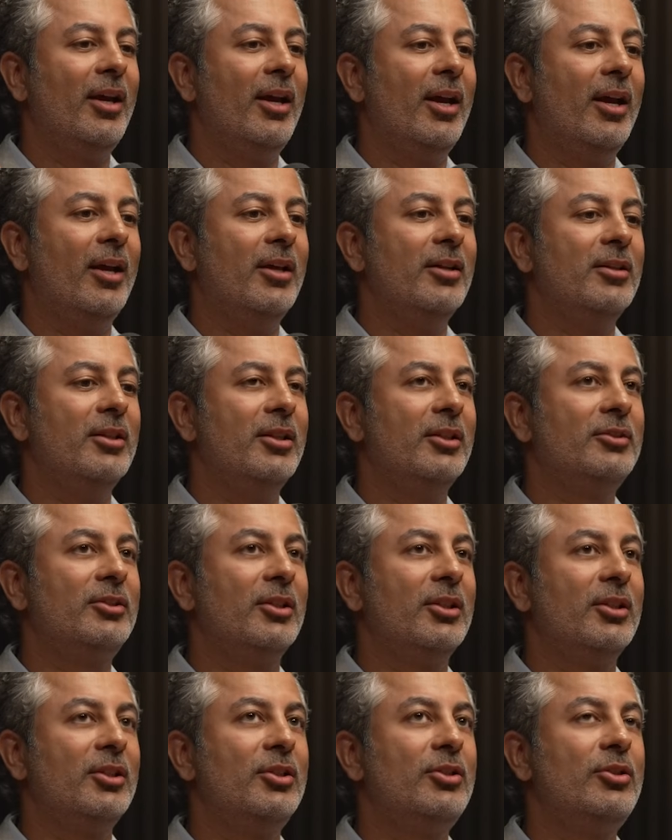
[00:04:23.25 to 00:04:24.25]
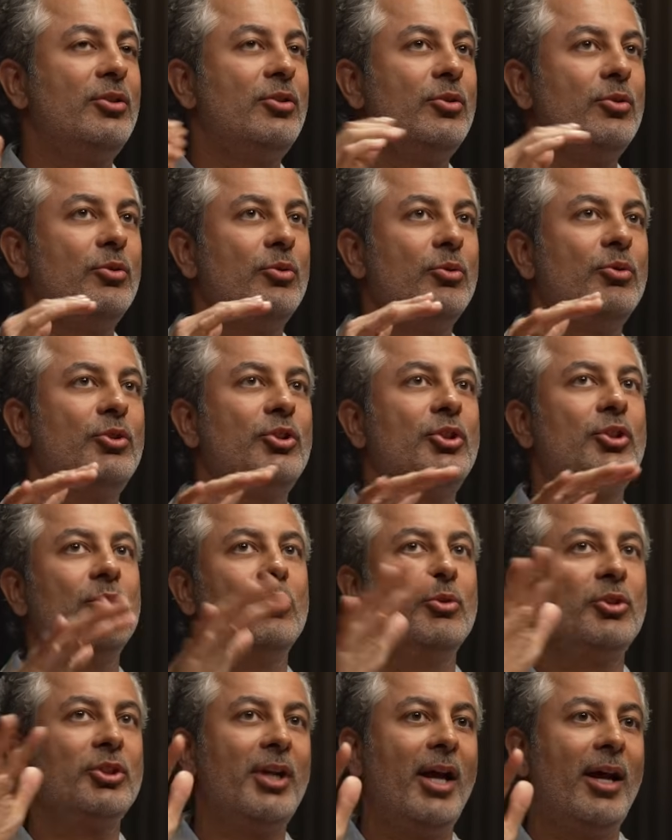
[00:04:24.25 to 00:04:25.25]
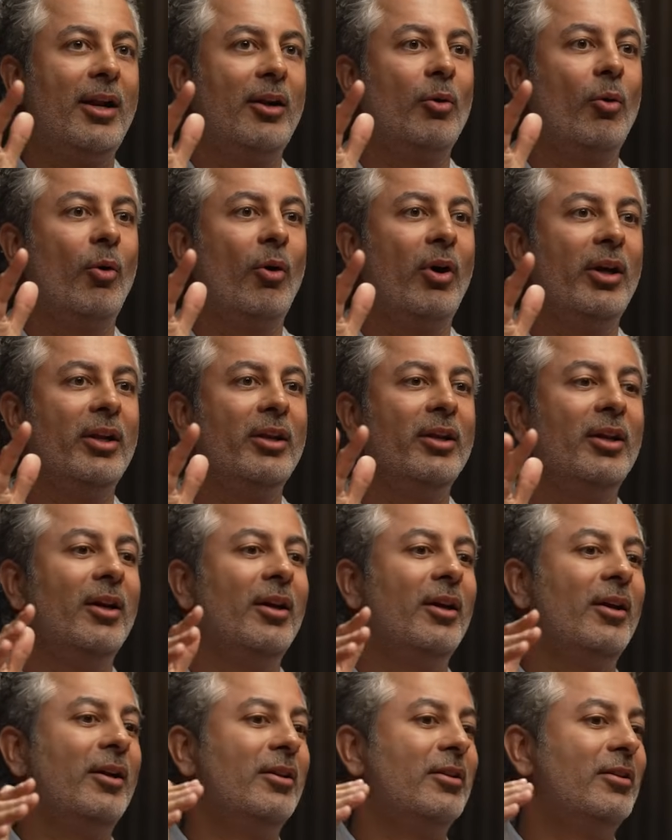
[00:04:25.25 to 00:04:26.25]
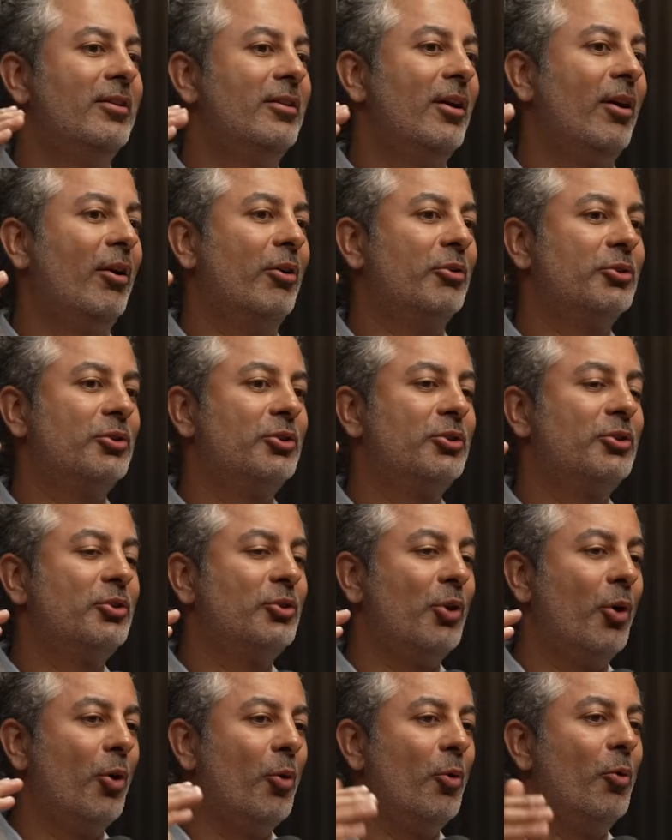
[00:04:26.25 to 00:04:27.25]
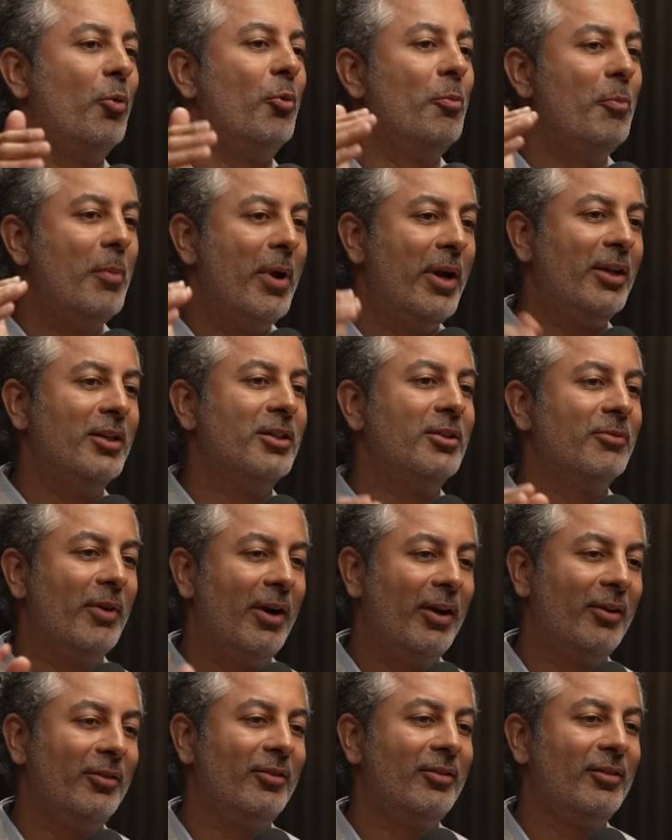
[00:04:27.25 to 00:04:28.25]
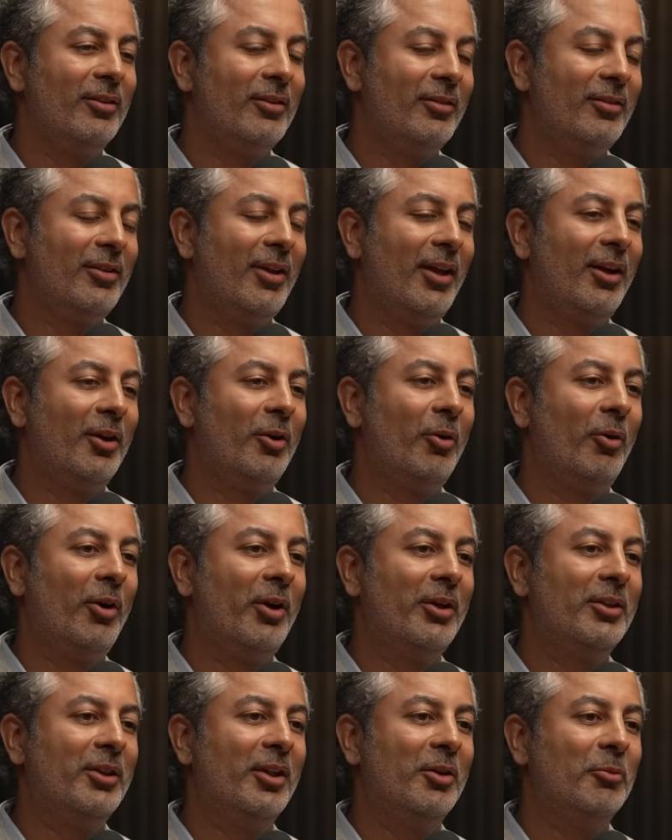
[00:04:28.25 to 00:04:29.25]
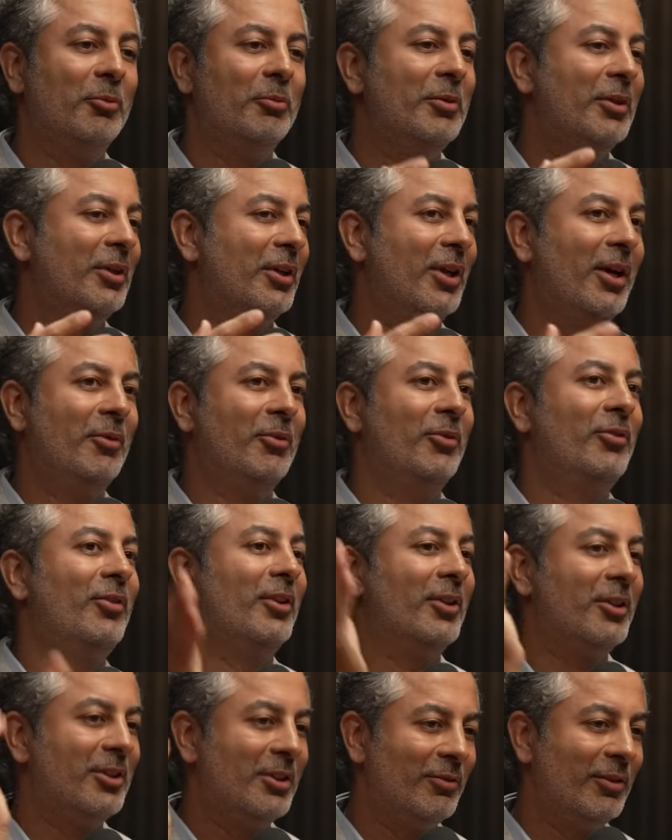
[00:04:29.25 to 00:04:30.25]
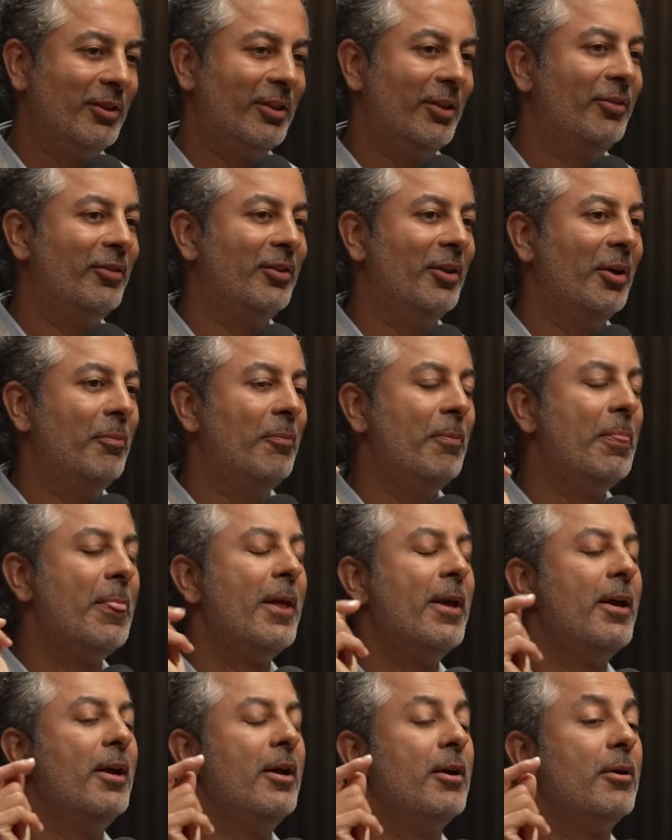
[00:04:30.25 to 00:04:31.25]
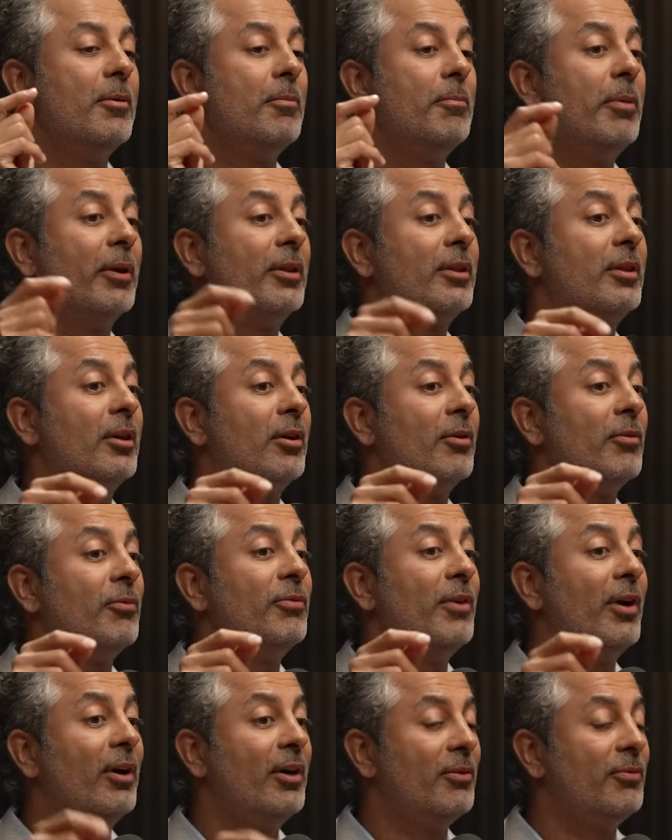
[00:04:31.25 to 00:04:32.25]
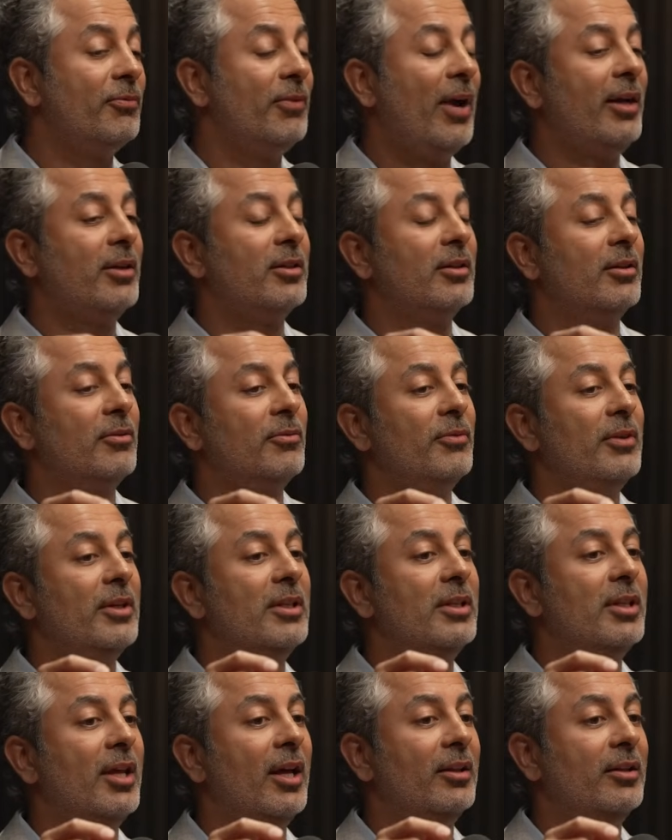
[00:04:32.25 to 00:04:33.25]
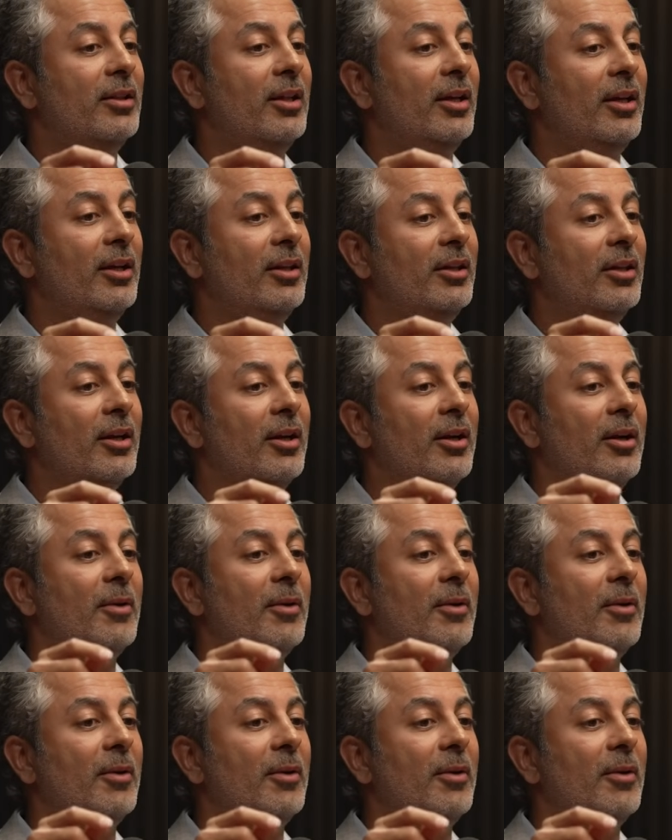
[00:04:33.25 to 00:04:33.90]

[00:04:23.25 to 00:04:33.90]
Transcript: And it's a huge, huge category. There are so many devices in this category that it would be kind of silly to even list them, but they're very effective in that they